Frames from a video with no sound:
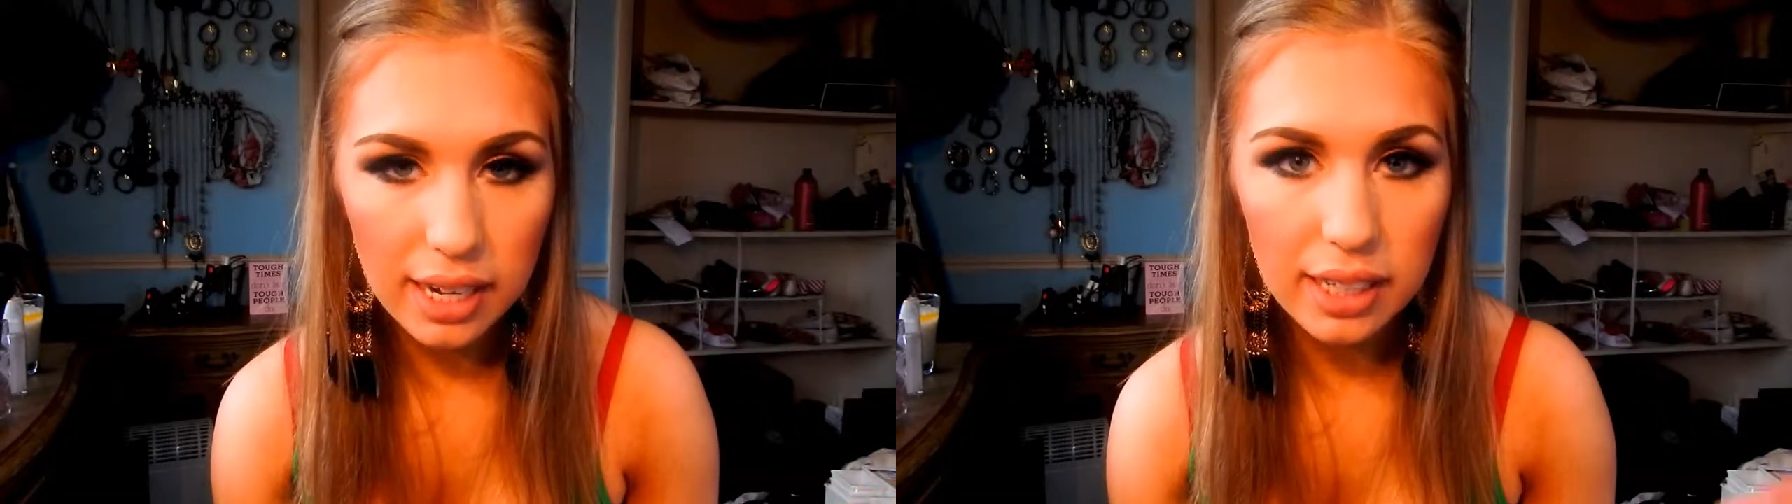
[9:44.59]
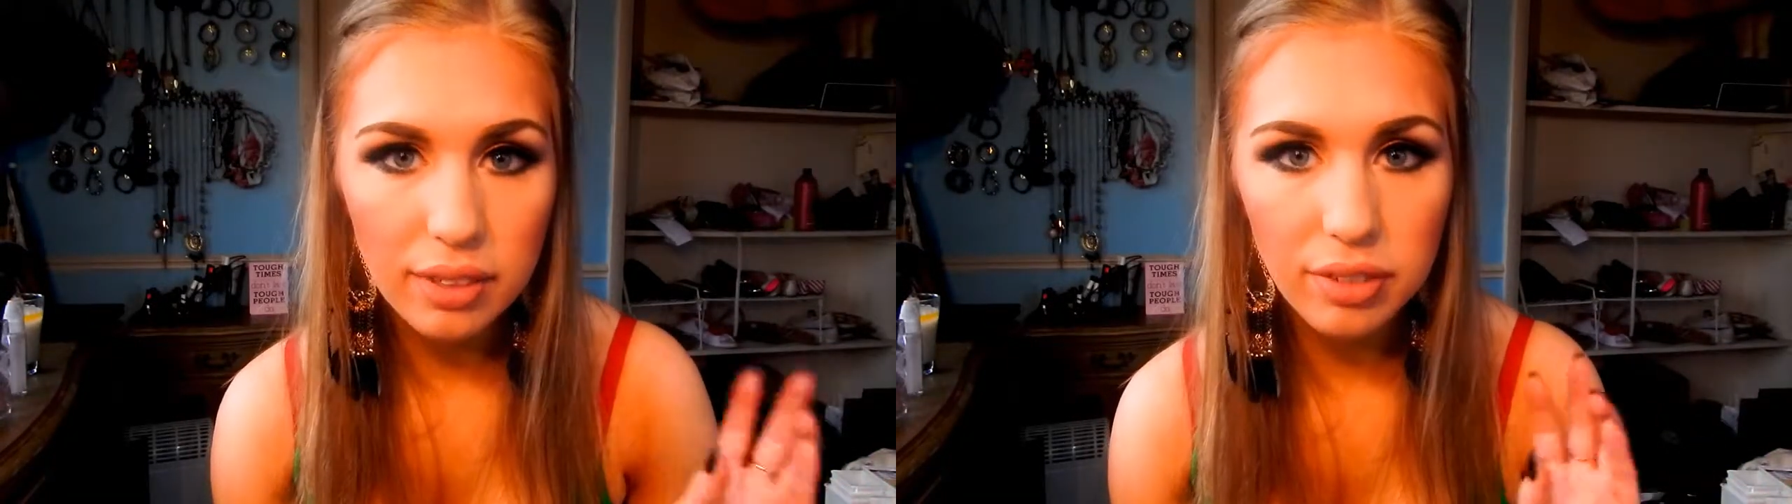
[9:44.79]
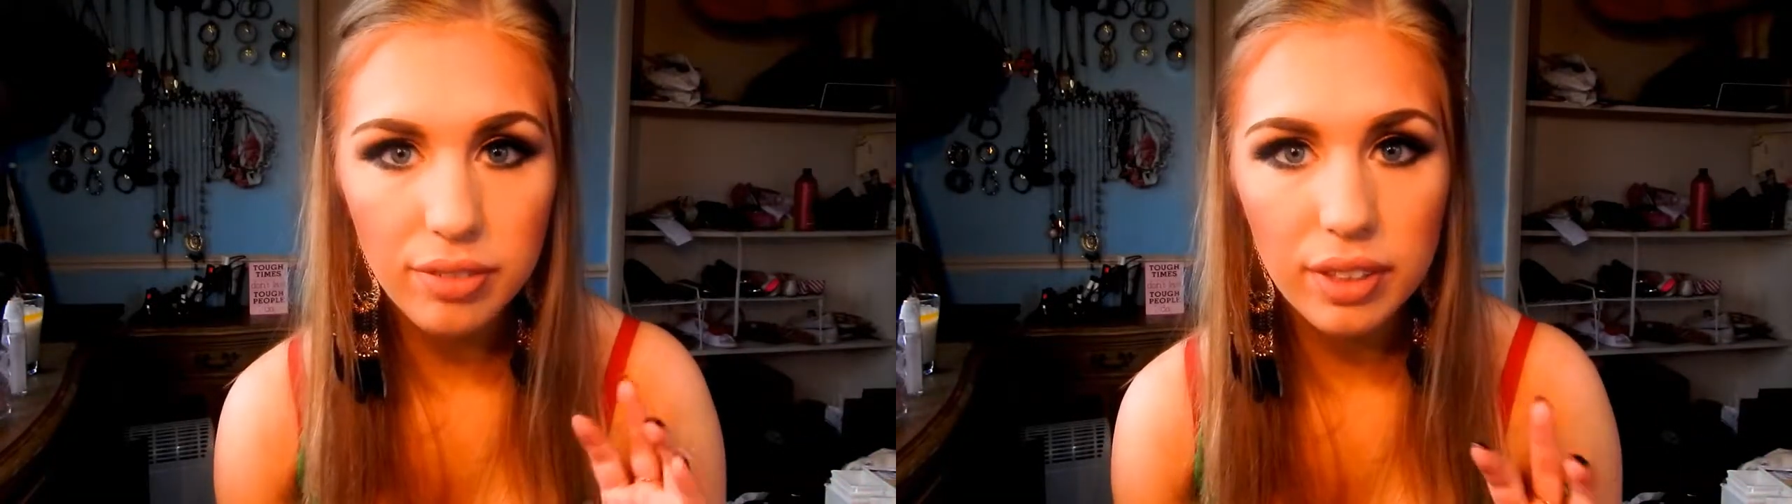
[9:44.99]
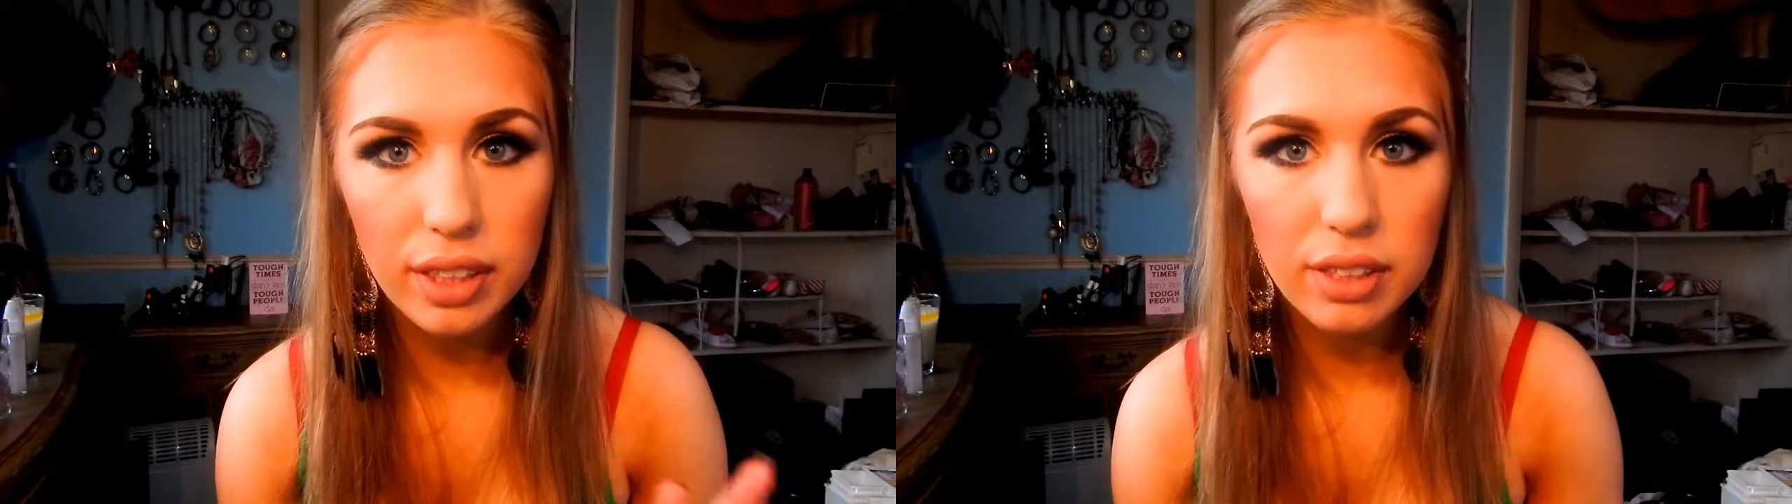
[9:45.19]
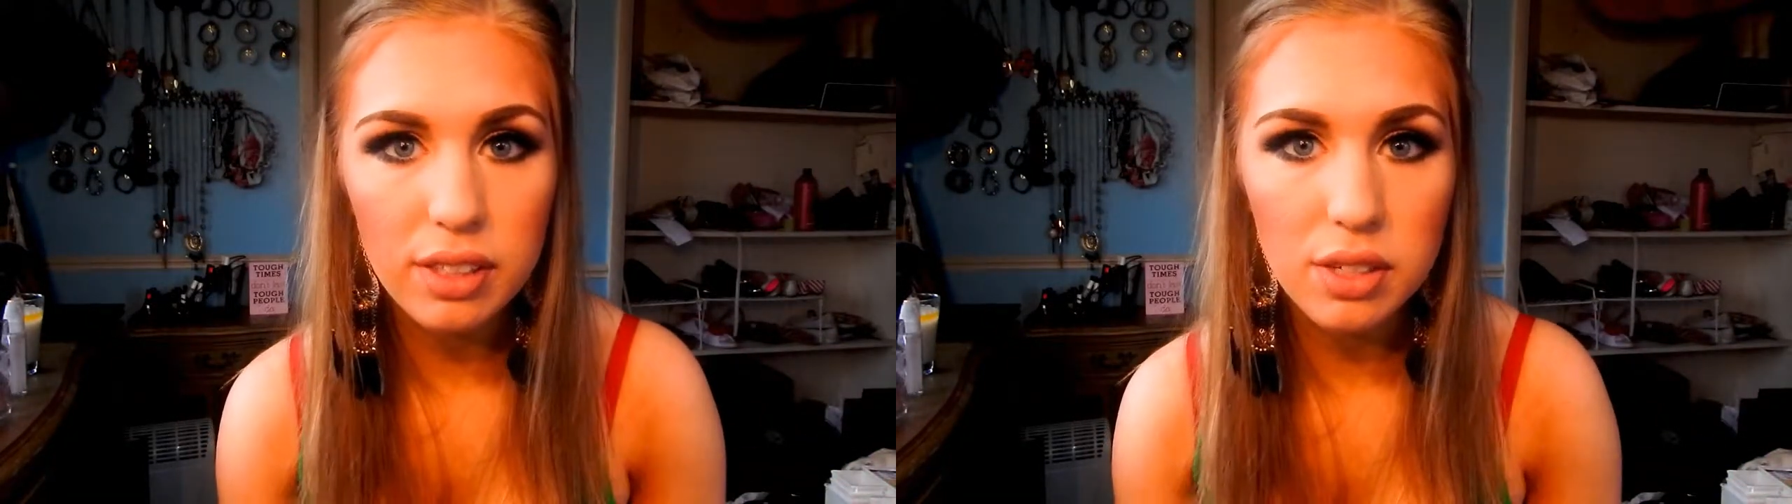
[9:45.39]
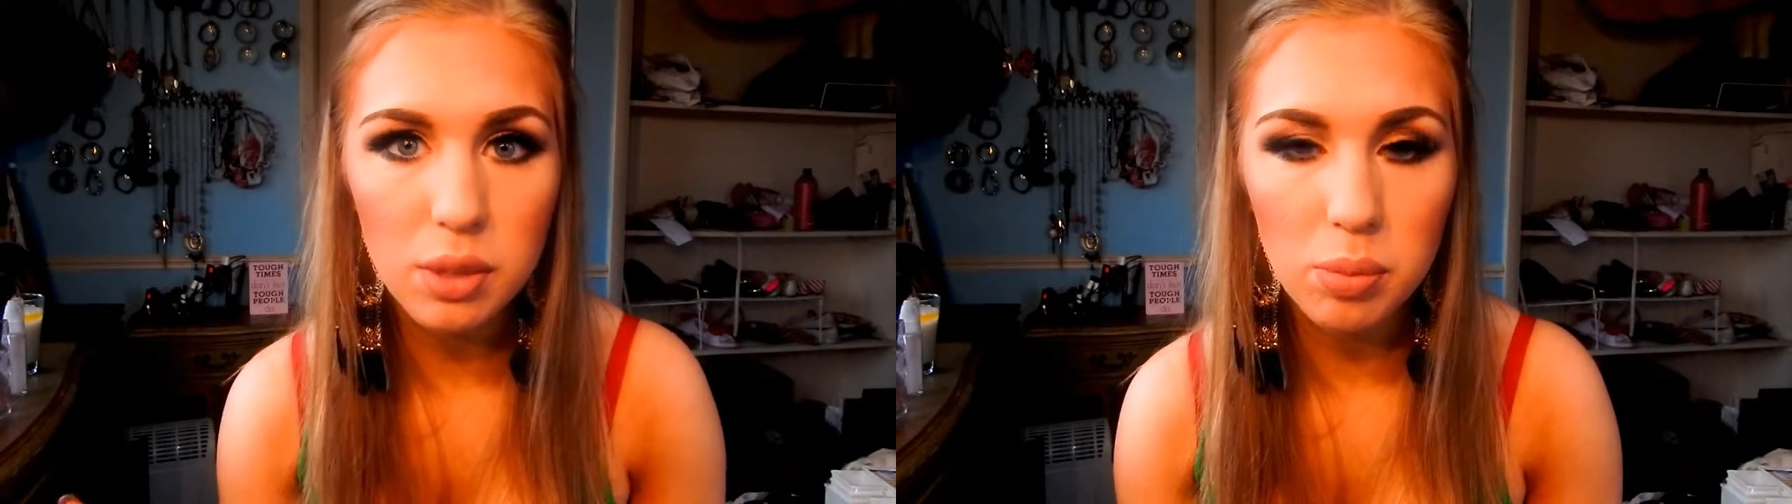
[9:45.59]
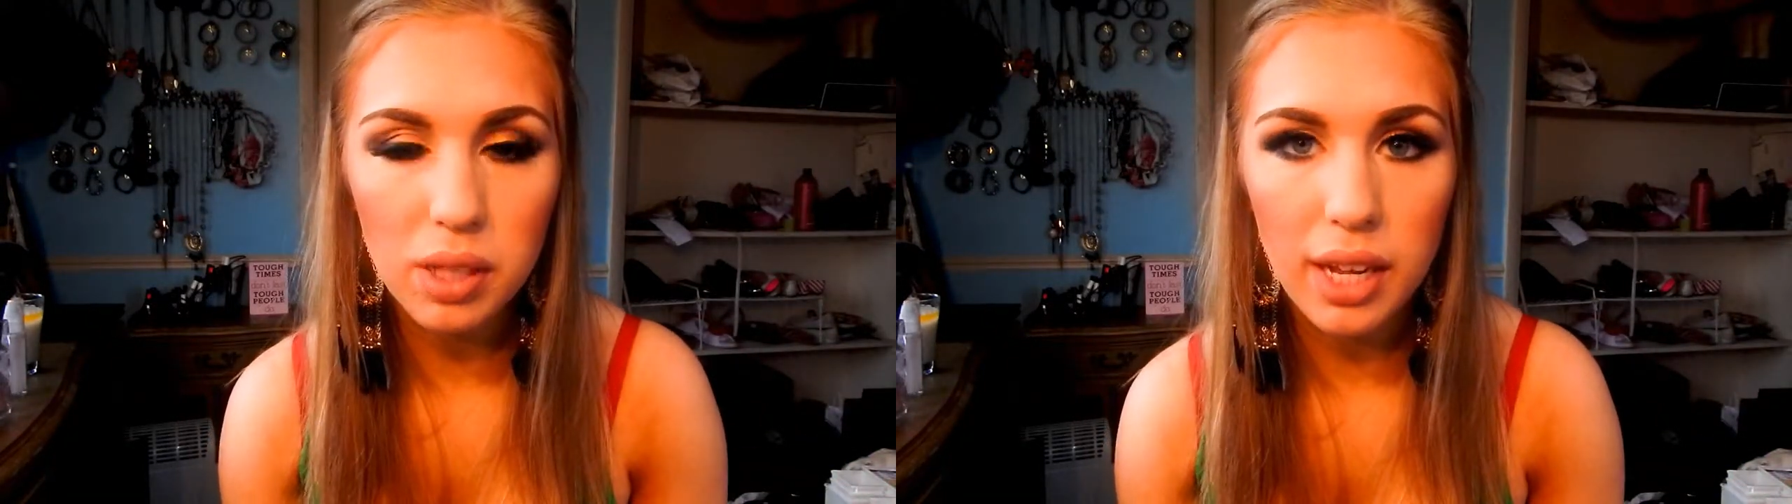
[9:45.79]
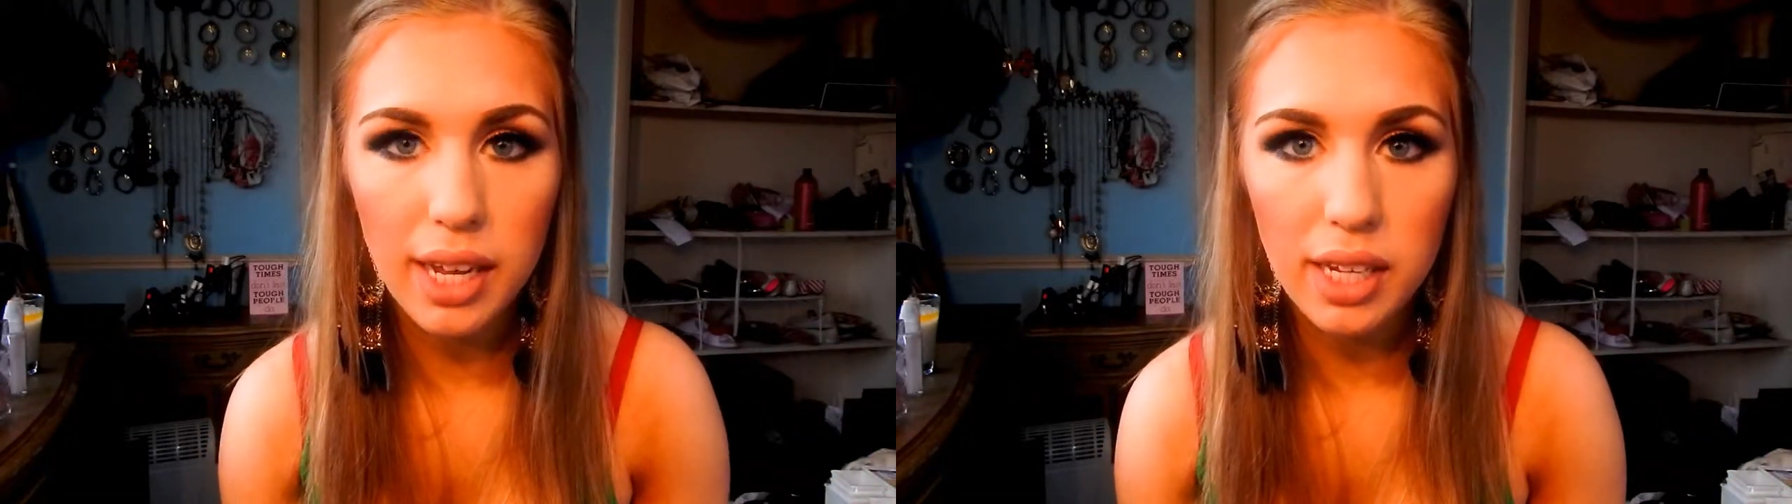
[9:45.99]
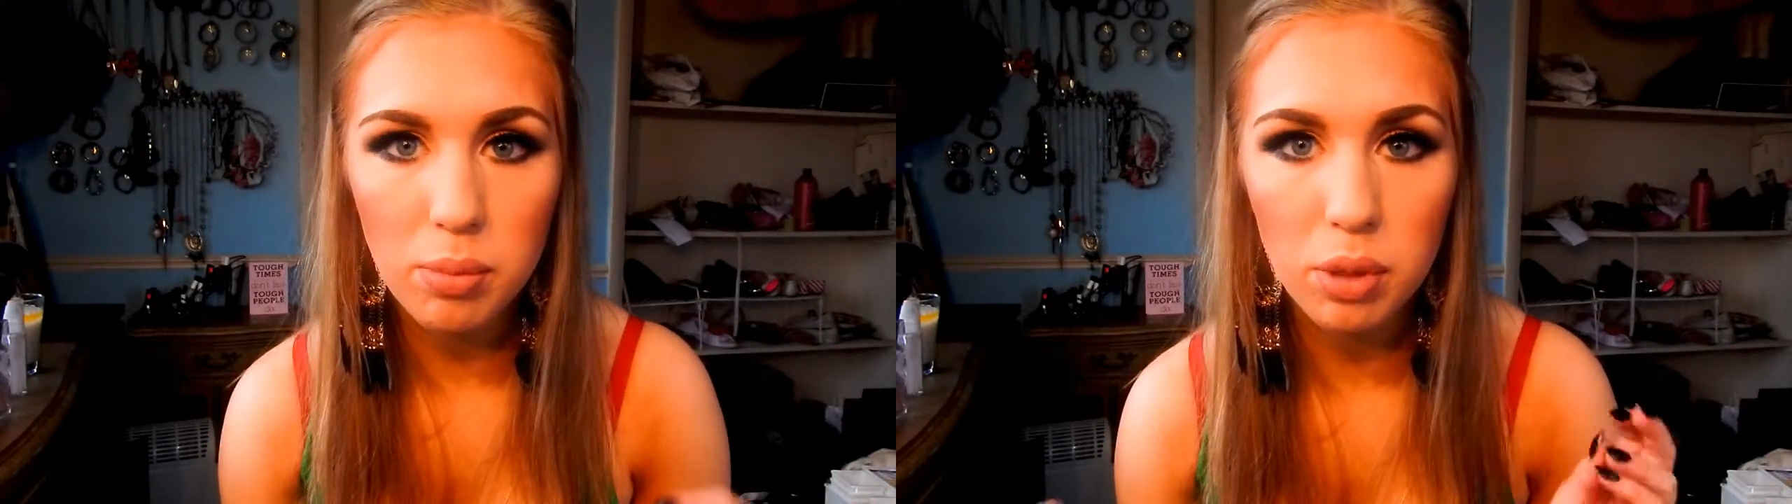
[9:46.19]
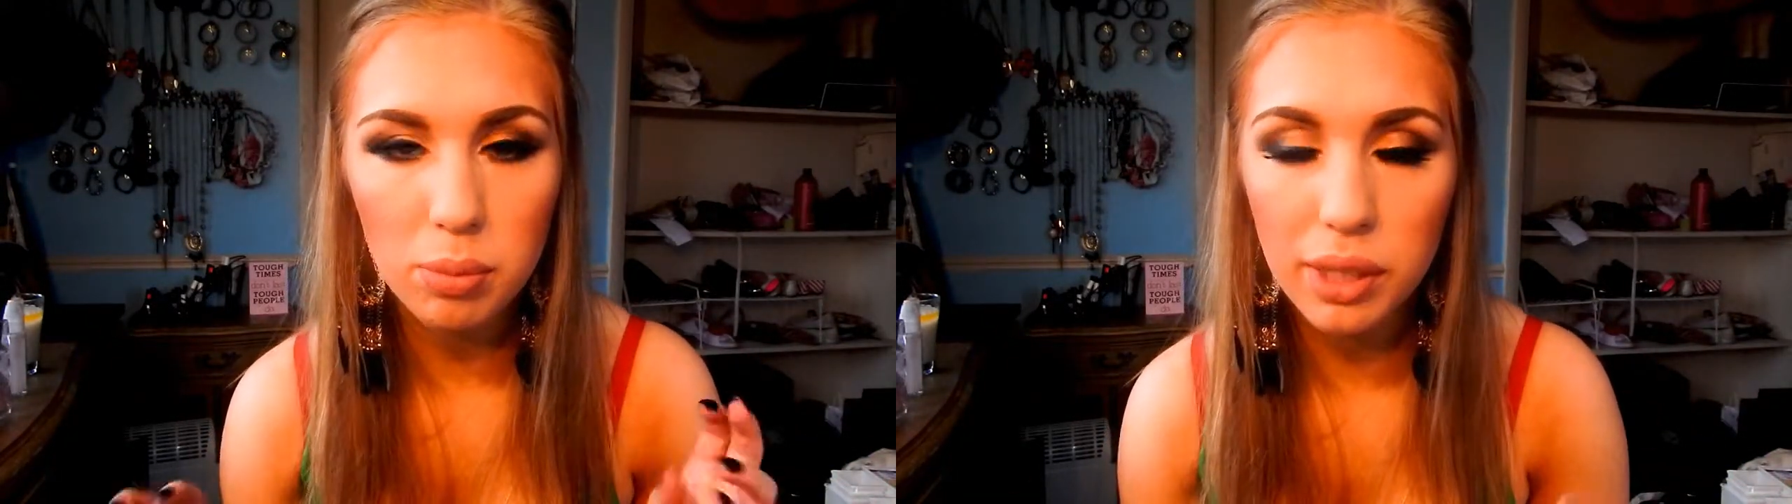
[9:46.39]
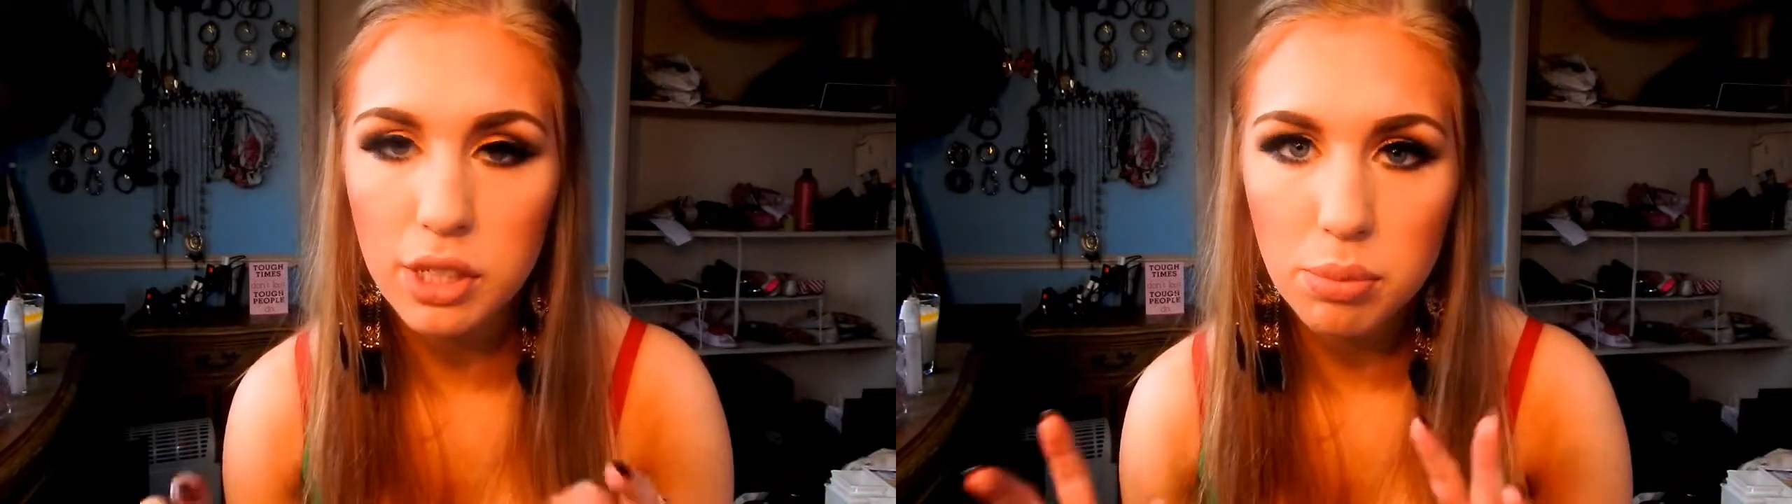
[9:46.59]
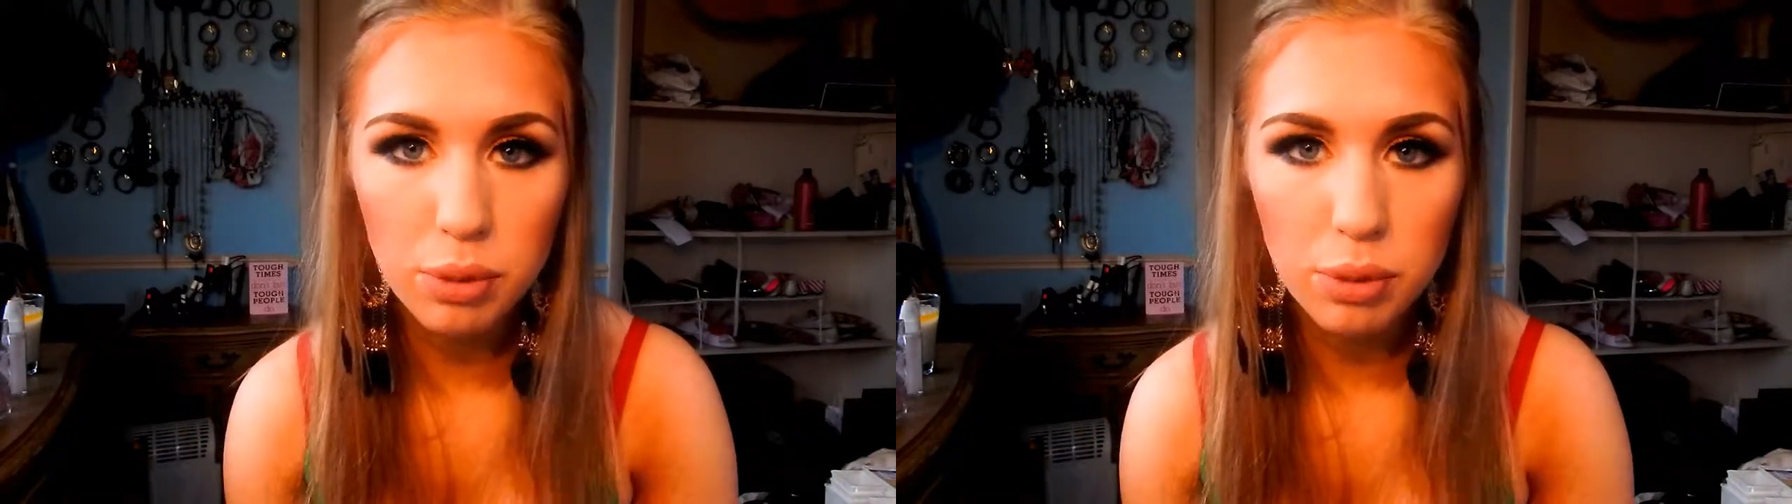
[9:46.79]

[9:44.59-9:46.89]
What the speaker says: and then if you feel like you need to apply any more blush,